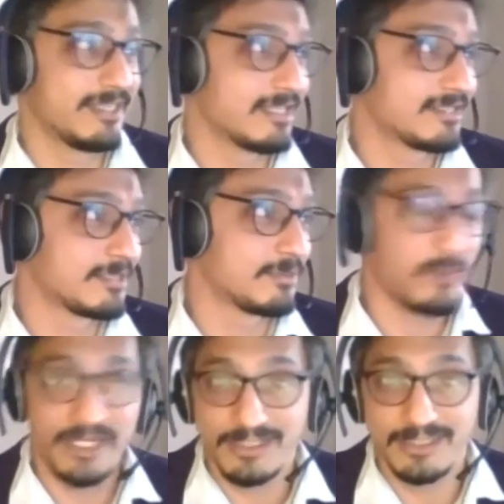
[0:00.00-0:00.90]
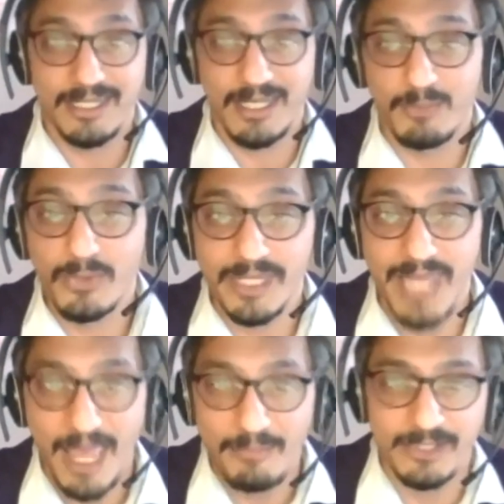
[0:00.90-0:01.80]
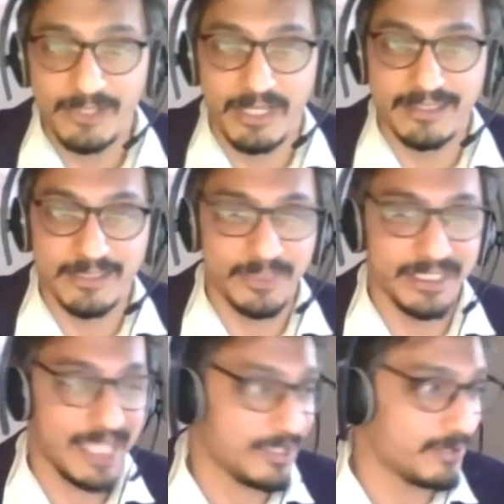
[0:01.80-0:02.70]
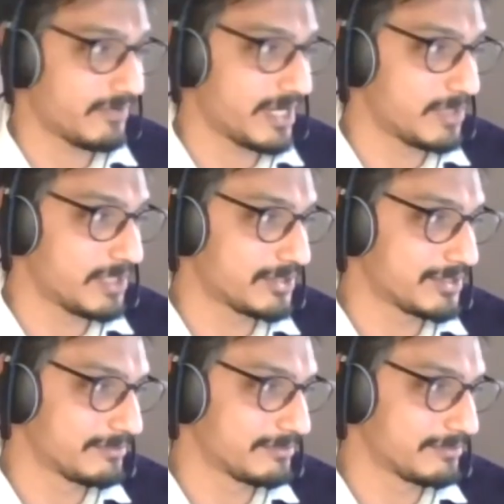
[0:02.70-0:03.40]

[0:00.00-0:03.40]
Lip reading: there are some questions that I'm more than happy to answer, but thank you very much.